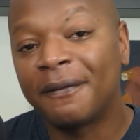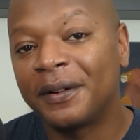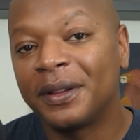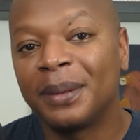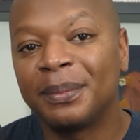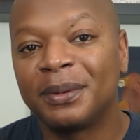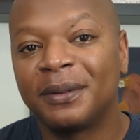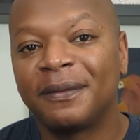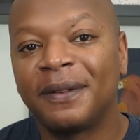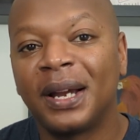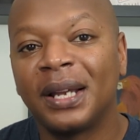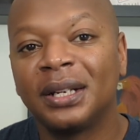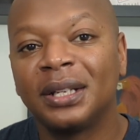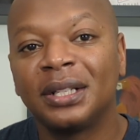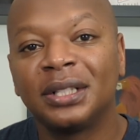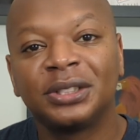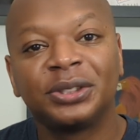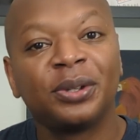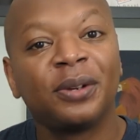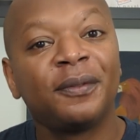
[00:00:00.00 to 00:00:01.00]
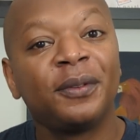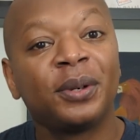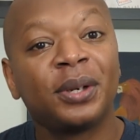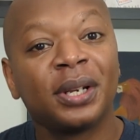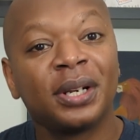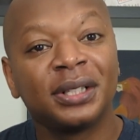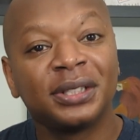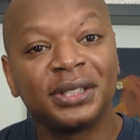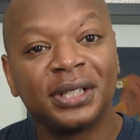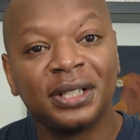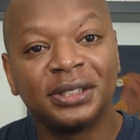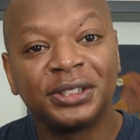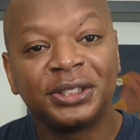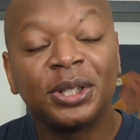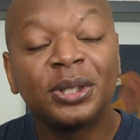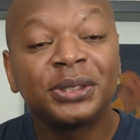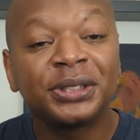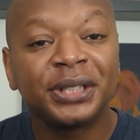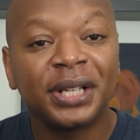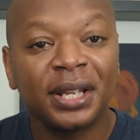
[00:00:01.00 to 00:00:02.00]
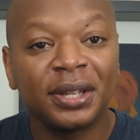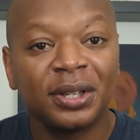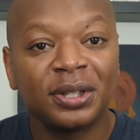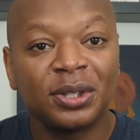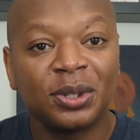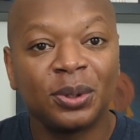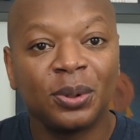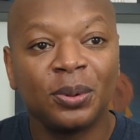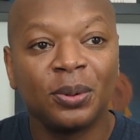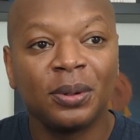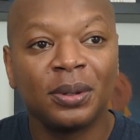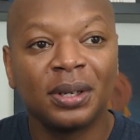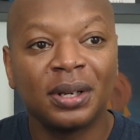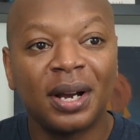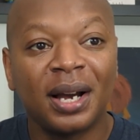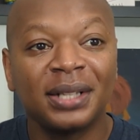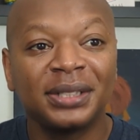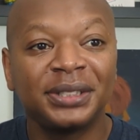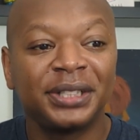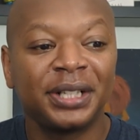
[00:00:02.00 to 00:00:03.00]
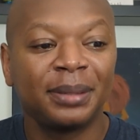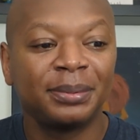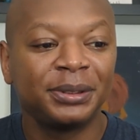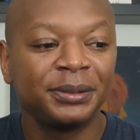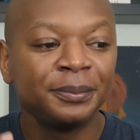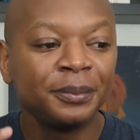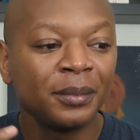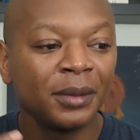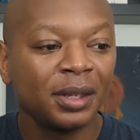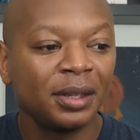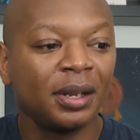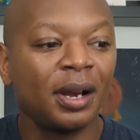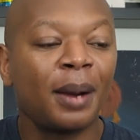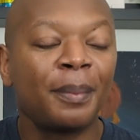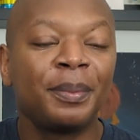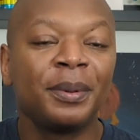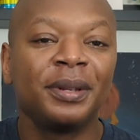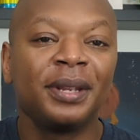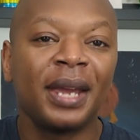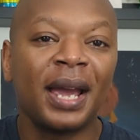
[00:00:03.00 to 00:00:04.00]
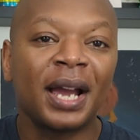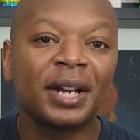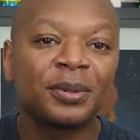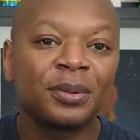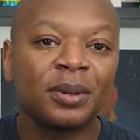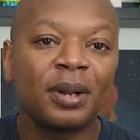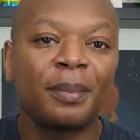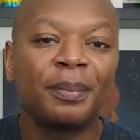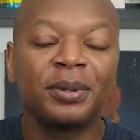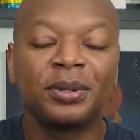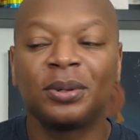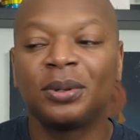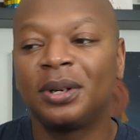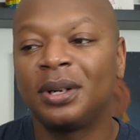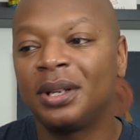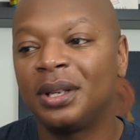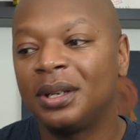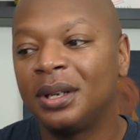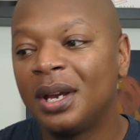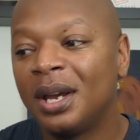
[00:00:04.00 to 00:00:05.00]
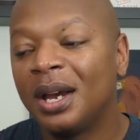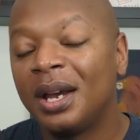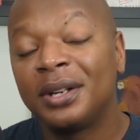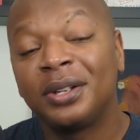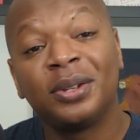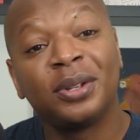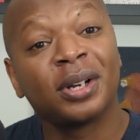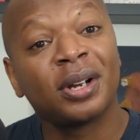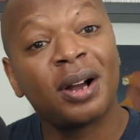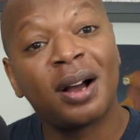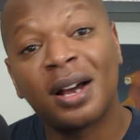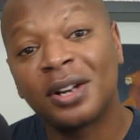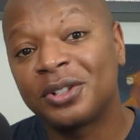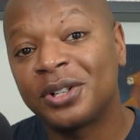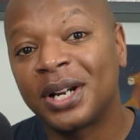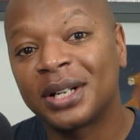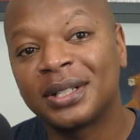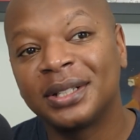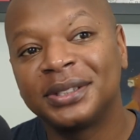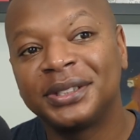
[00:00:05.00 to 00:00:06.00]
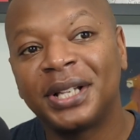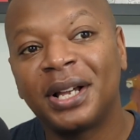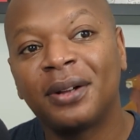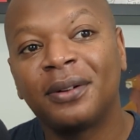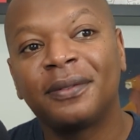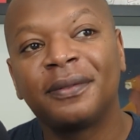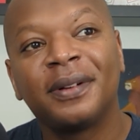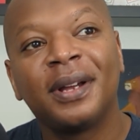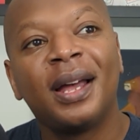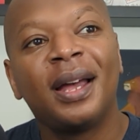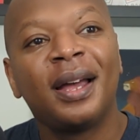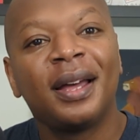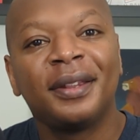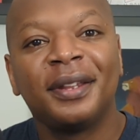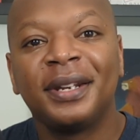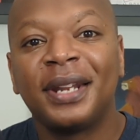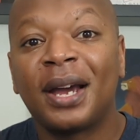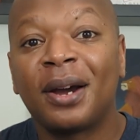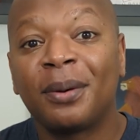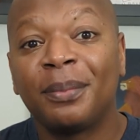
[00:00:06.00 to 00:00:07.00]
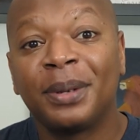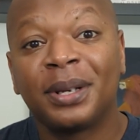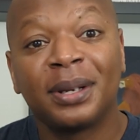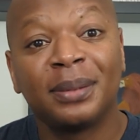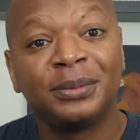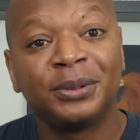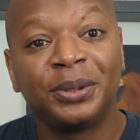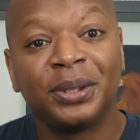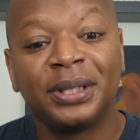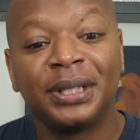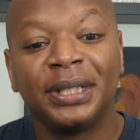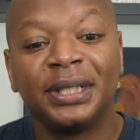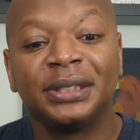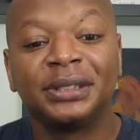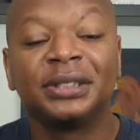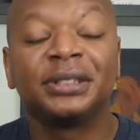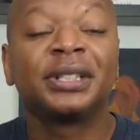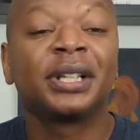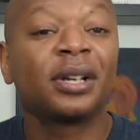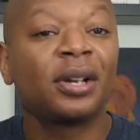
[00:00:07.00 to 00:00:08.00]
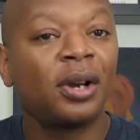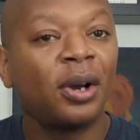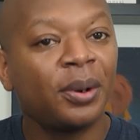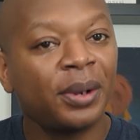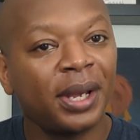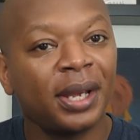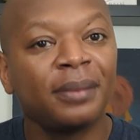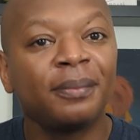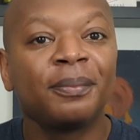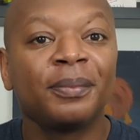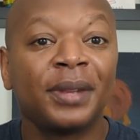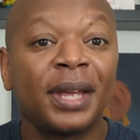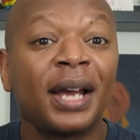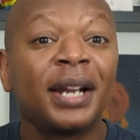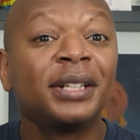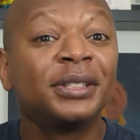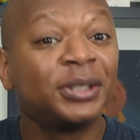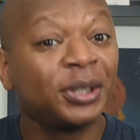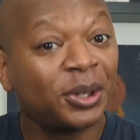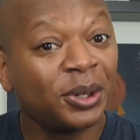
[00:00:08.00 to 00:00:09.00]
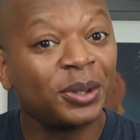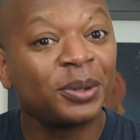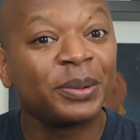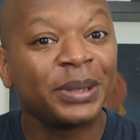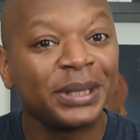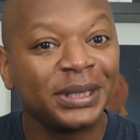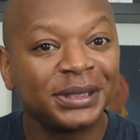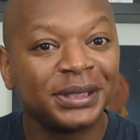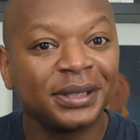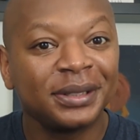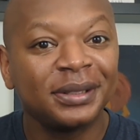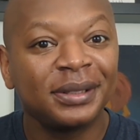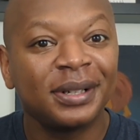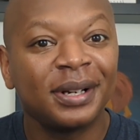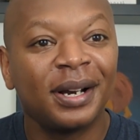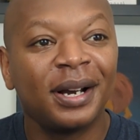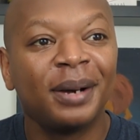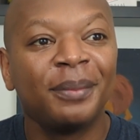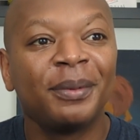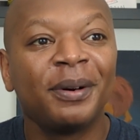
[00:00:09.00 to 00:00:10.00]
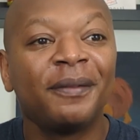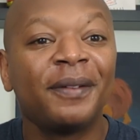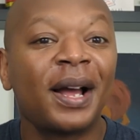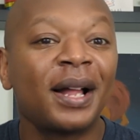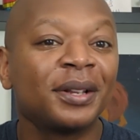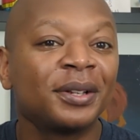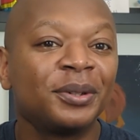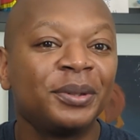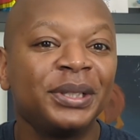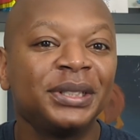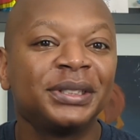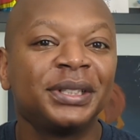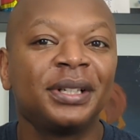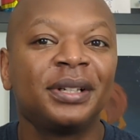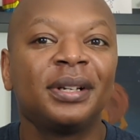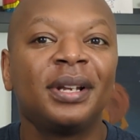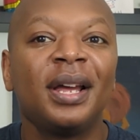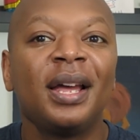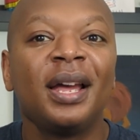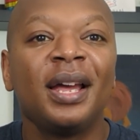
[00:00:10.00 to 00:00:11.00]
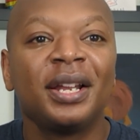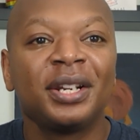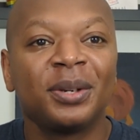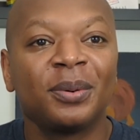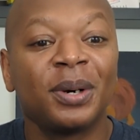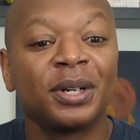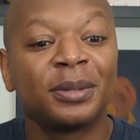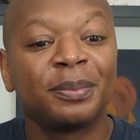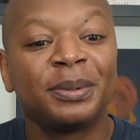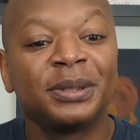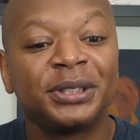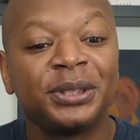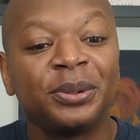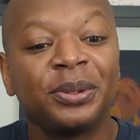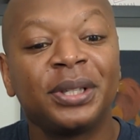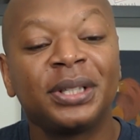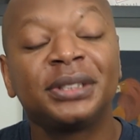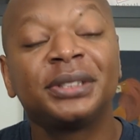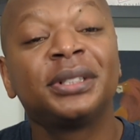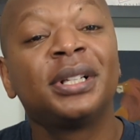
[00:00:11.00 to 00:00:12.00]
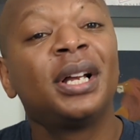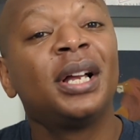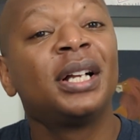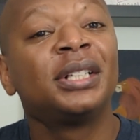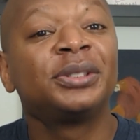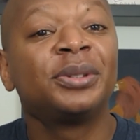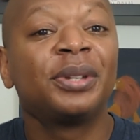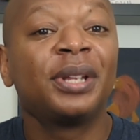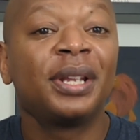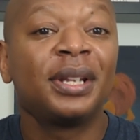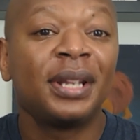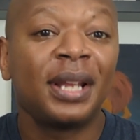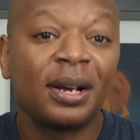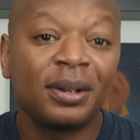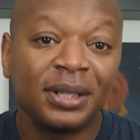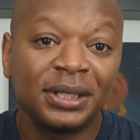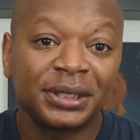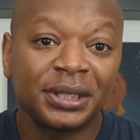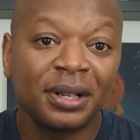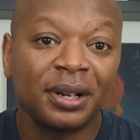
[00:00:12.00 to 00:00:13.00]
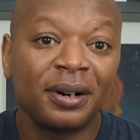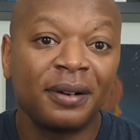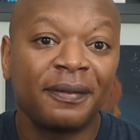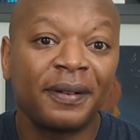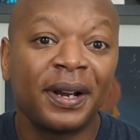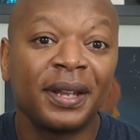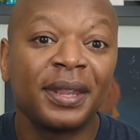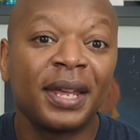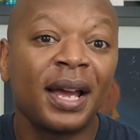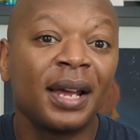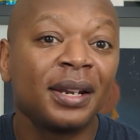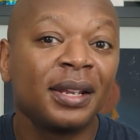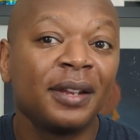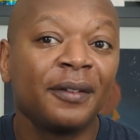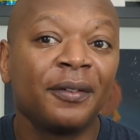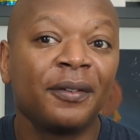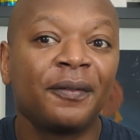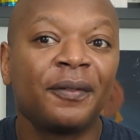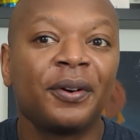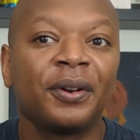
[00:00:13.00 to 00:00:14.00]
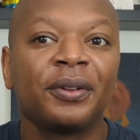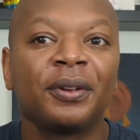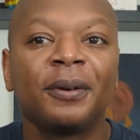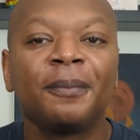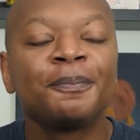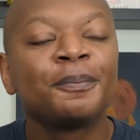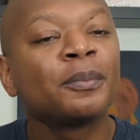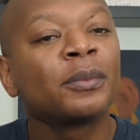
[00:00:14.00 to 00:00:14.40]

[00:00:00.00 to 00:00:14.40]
for them to find it. So if you could associate the two concepts, the actual opportunity to the contract itself, then now it becomes really easy. It's like, okay, that is a good reason, a valid reason to want to pursue this. So then now let's clarify that even further.